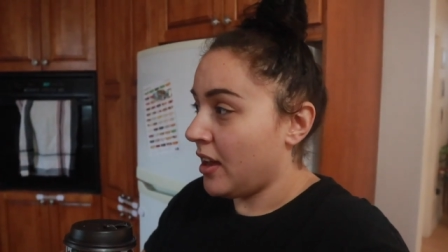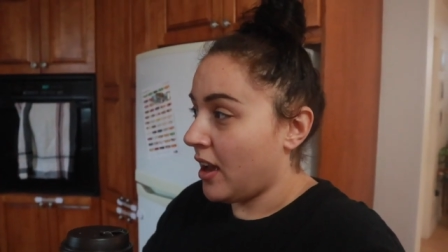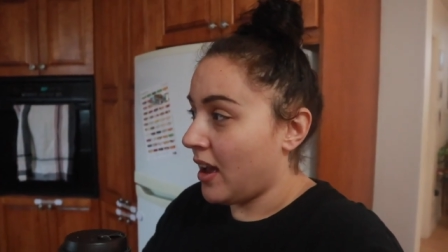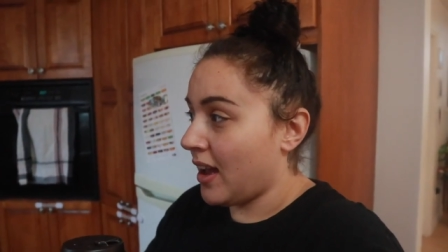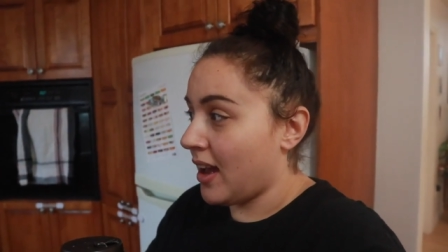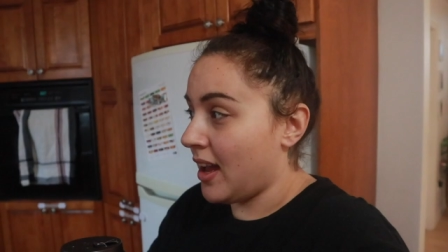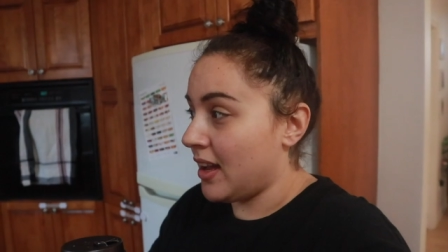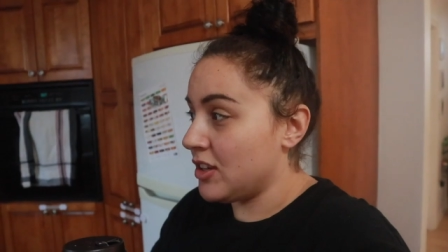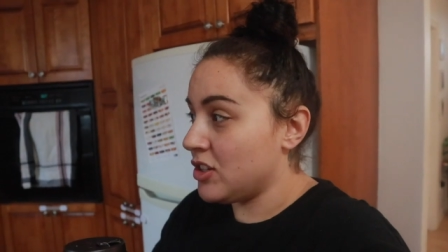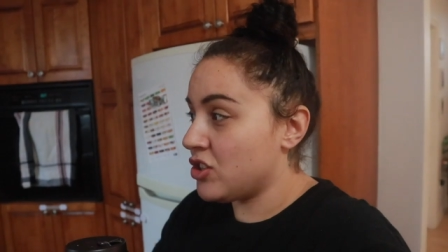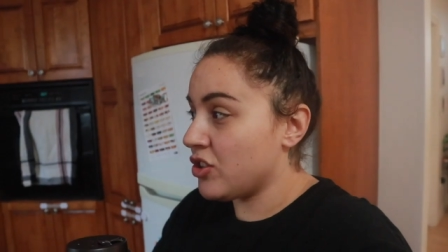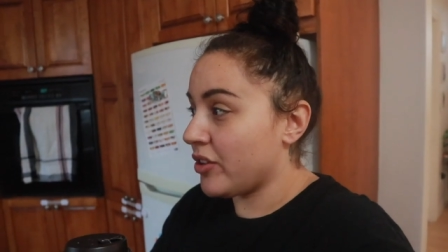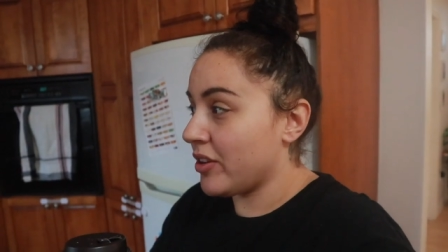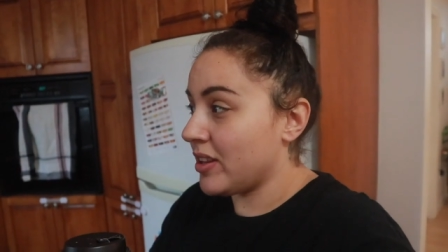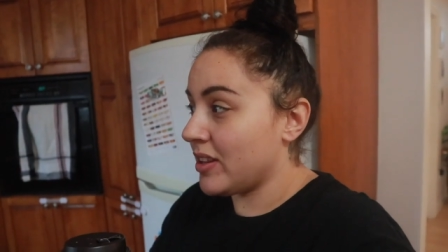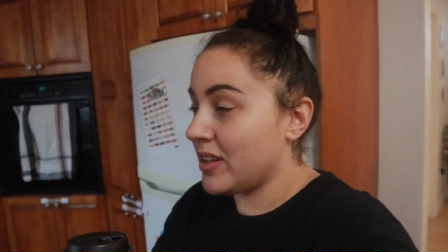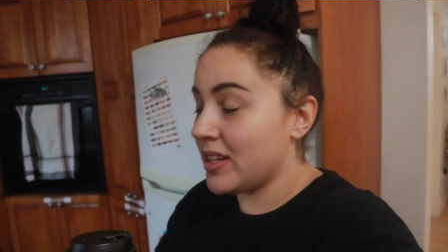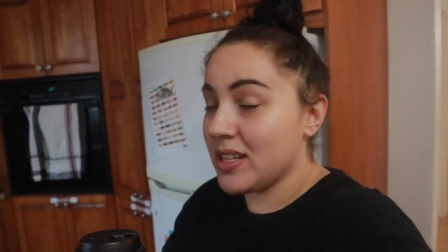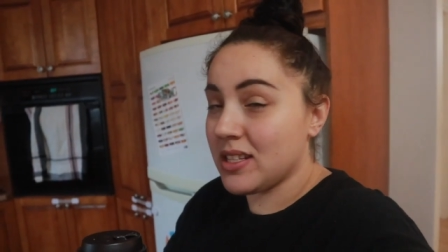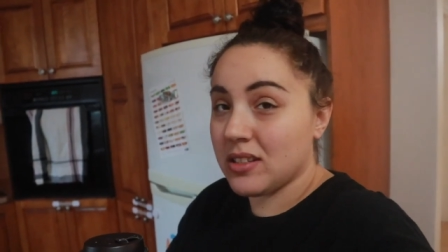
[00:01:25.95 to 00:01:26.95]
uh,
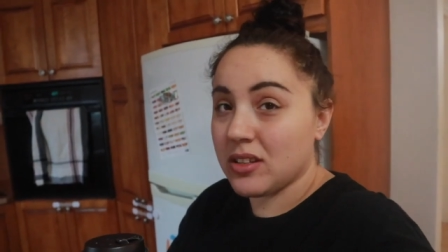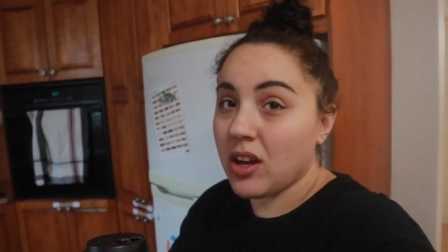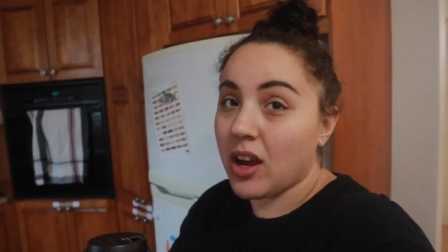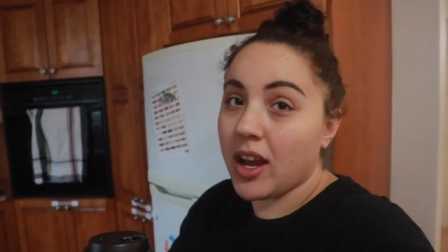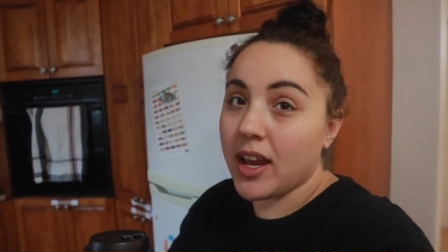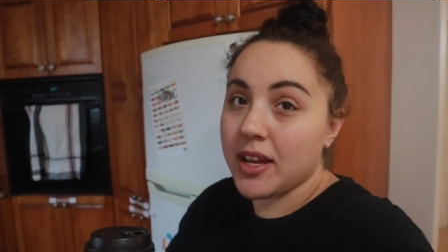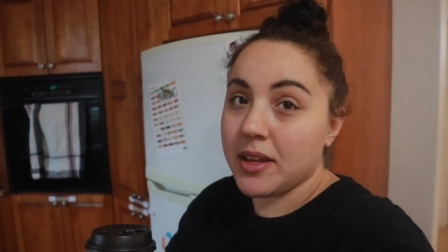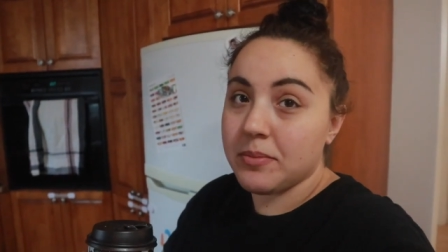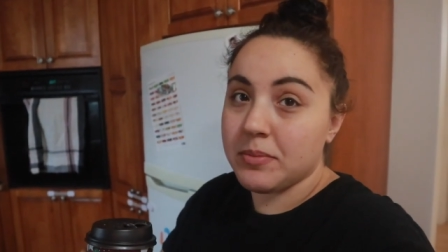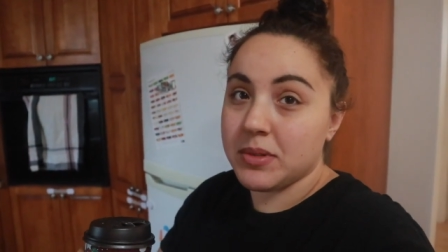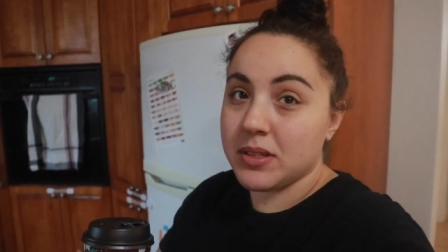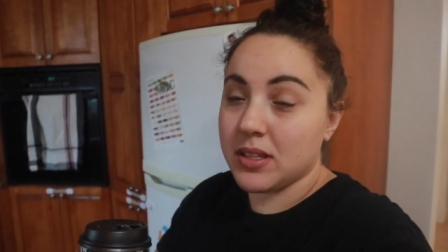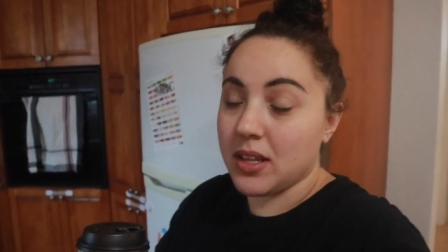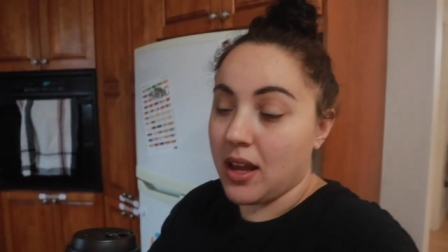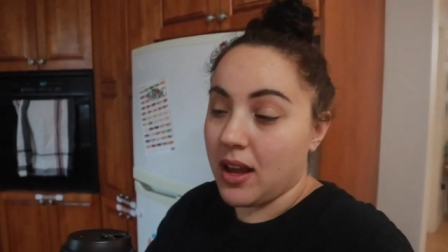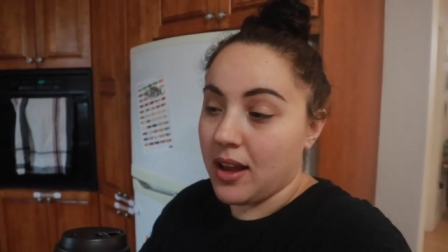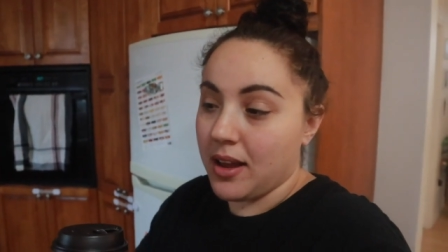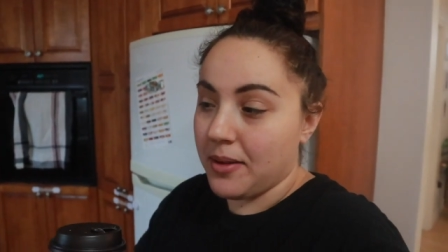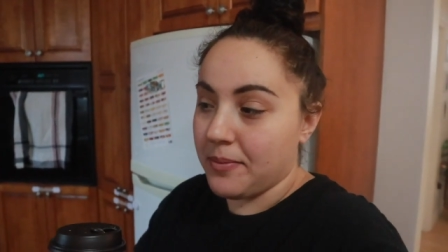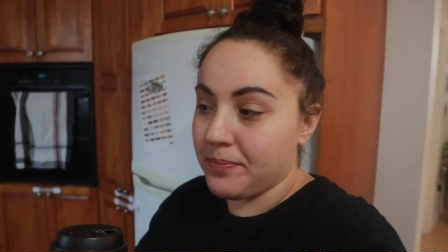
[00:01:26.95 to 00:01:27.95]
during these times.
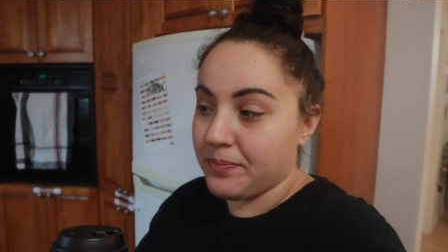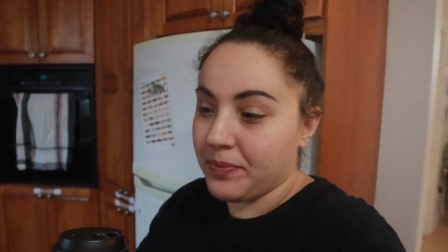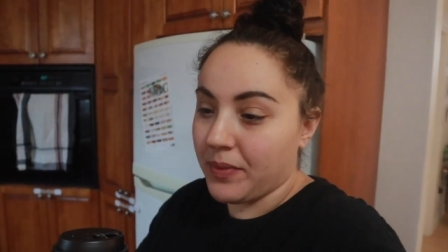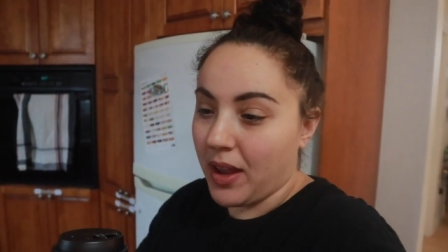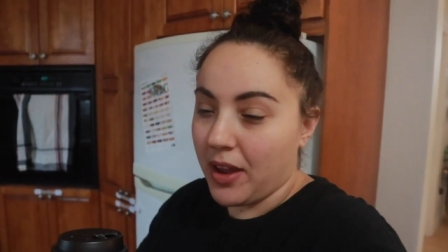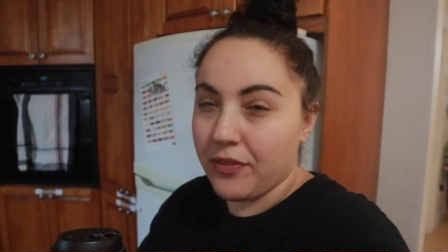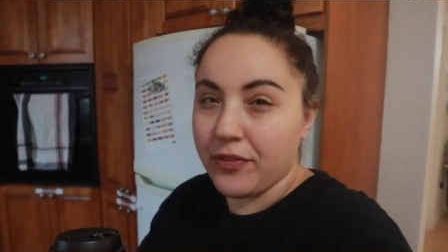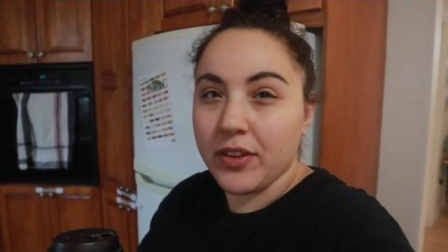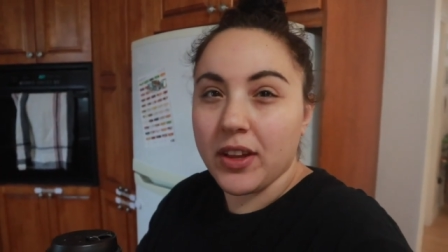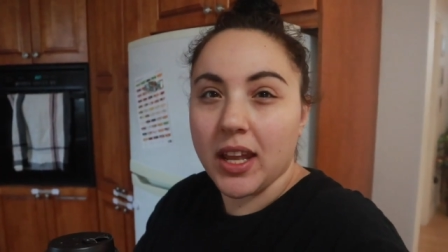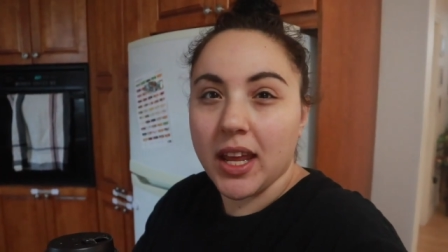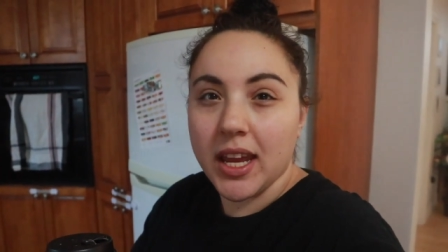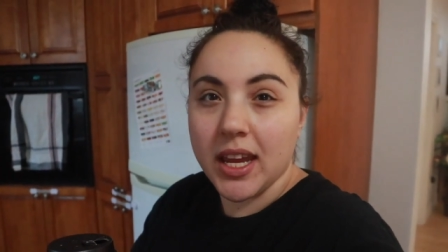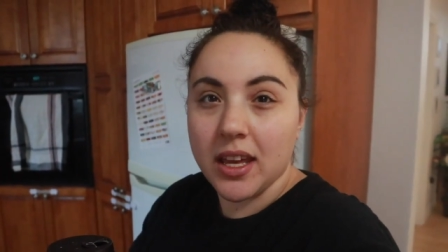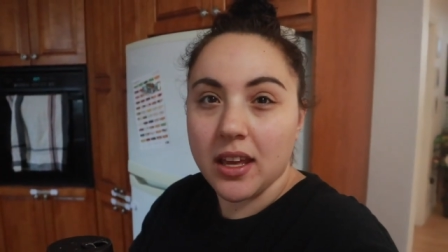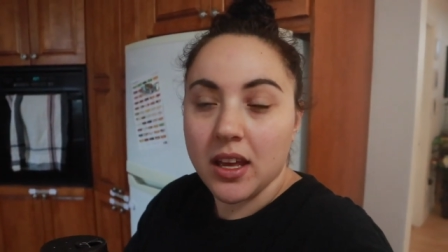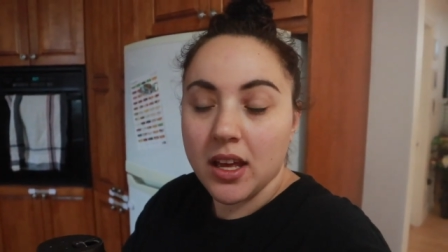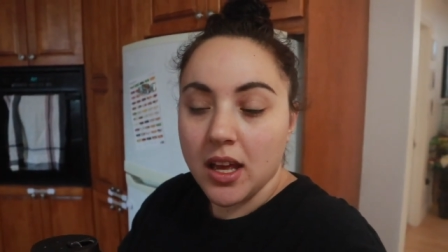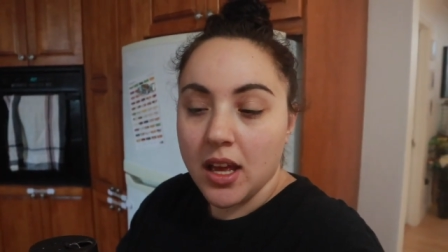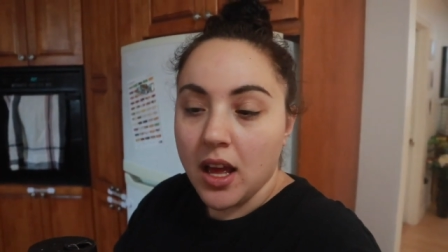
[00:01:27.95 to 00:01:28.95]
Um, I feel
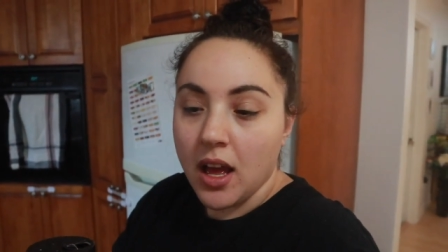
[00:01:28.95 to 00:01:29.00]
like,